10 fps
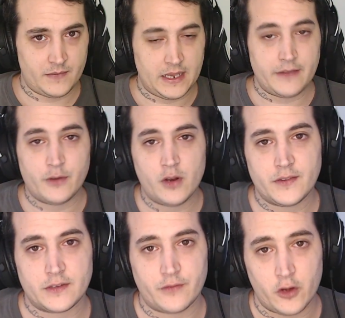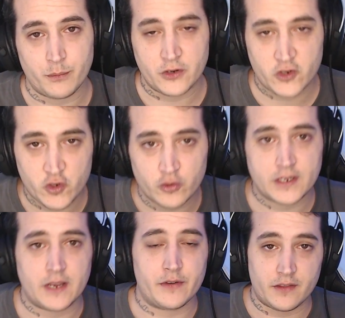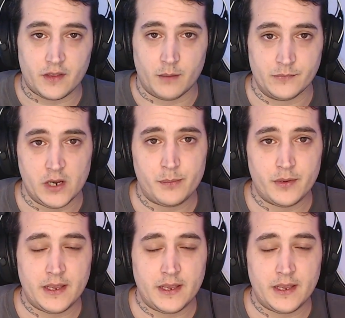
If you like this video, be sure to give it a thumbs up.